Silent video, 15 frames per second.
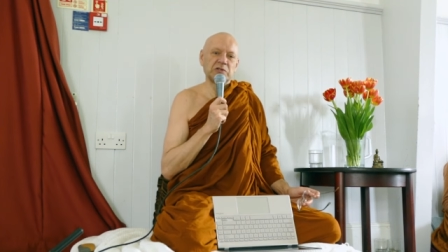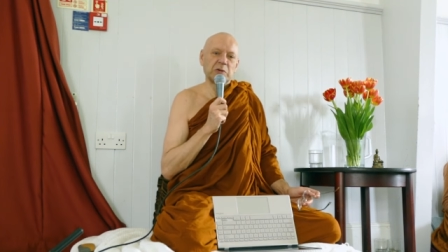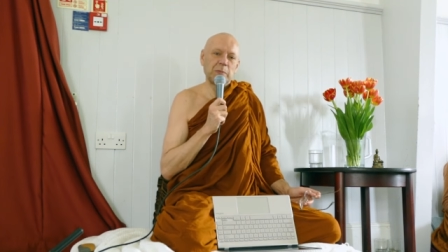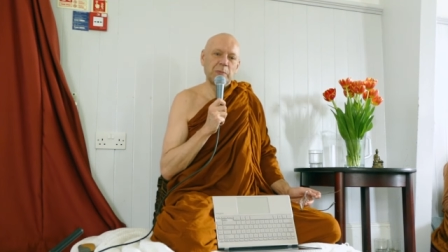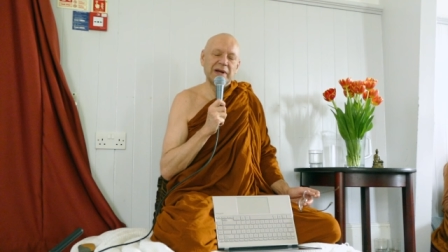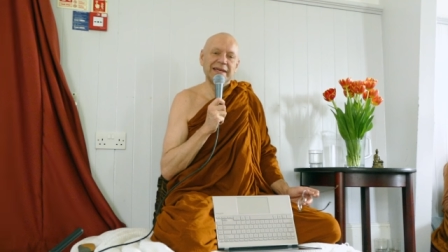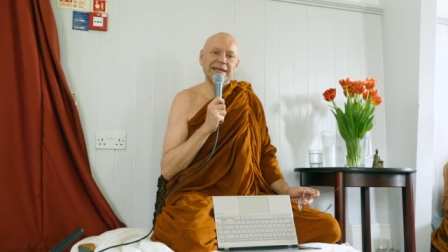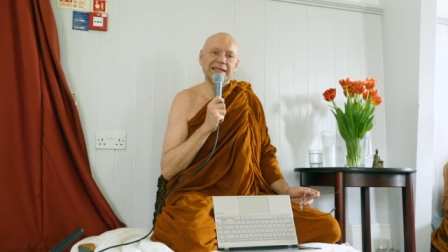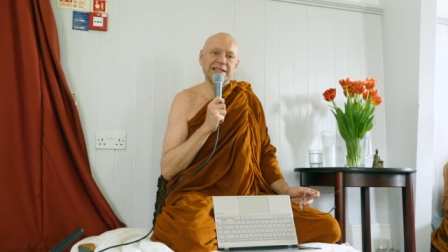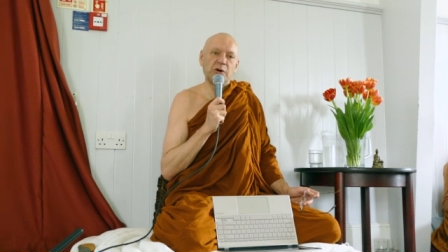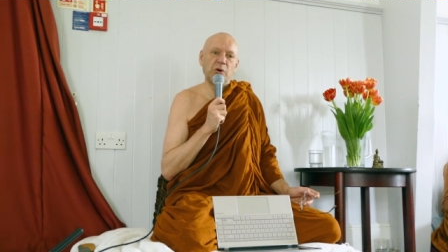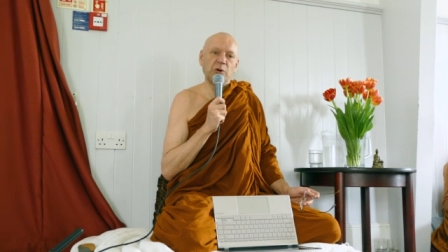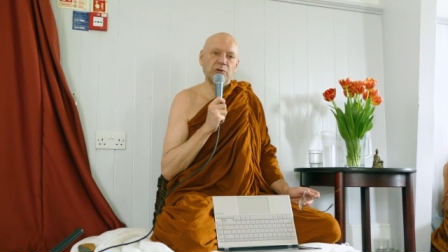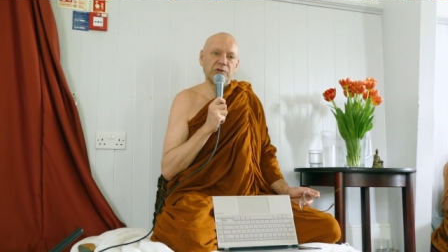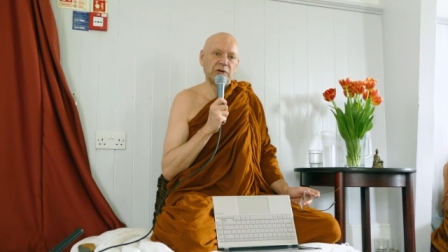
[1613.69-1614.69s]
So please
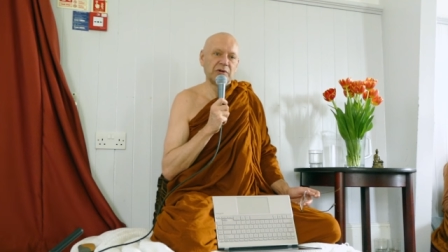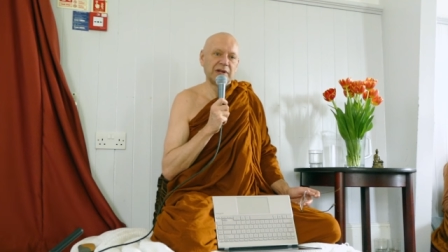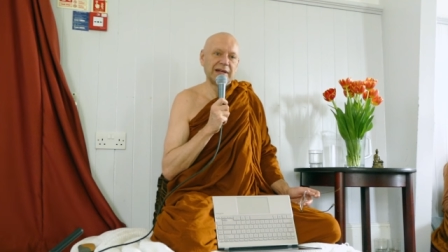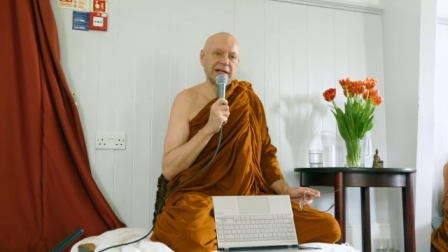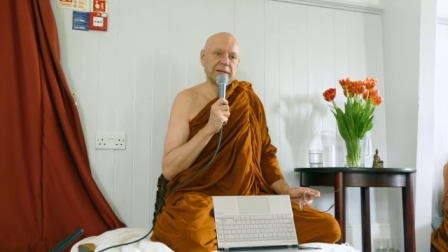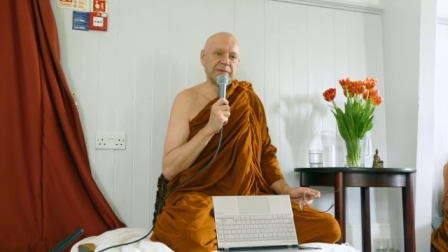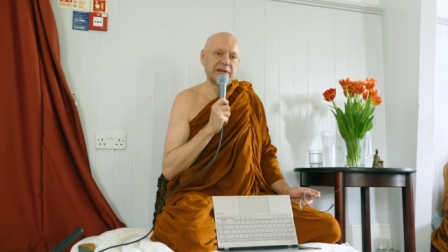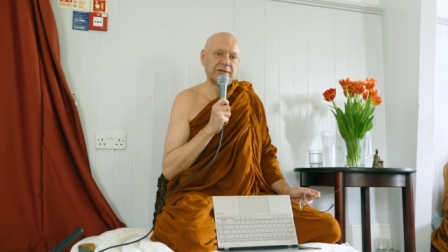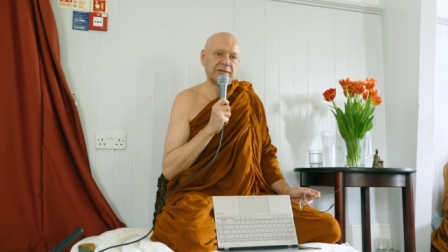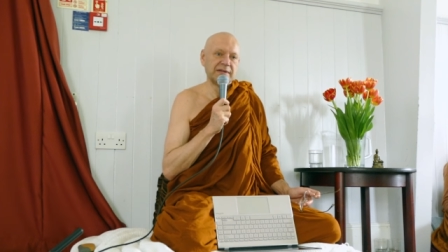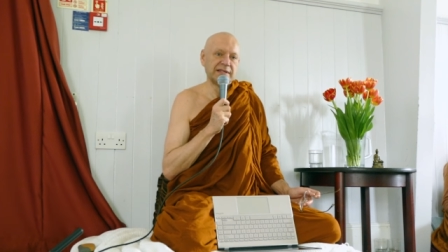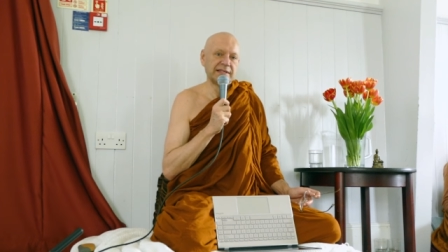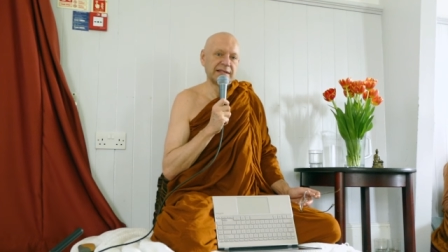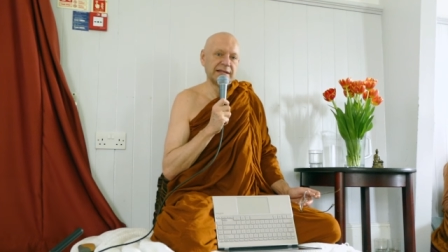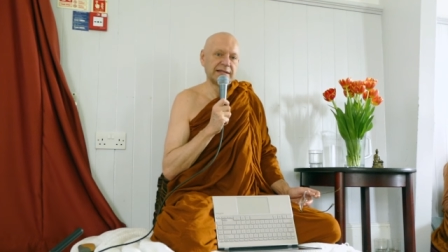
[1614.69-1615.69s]
hold on a little bit to
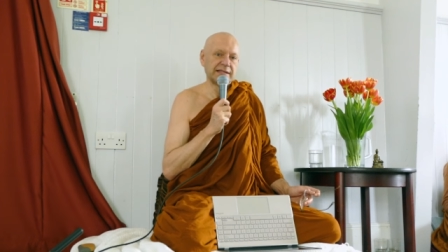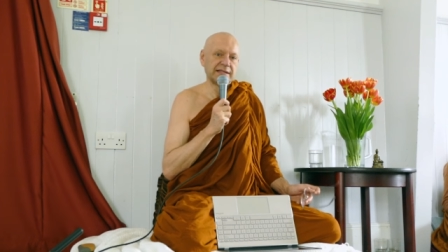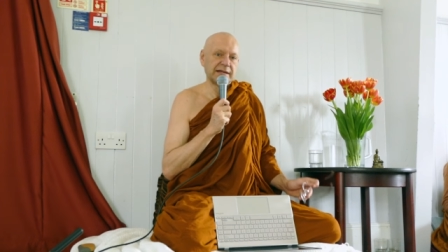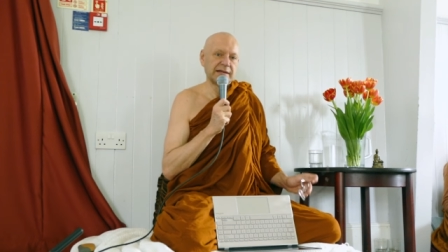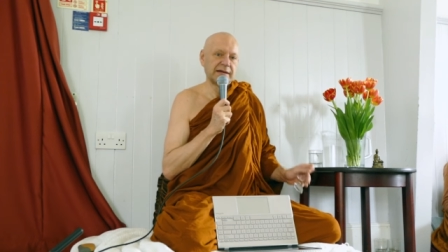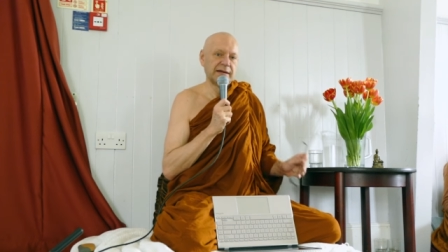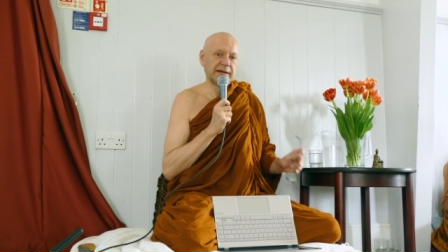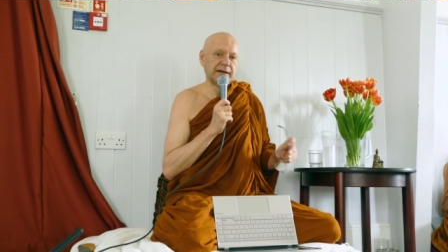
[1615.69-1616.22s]
these things. Uh.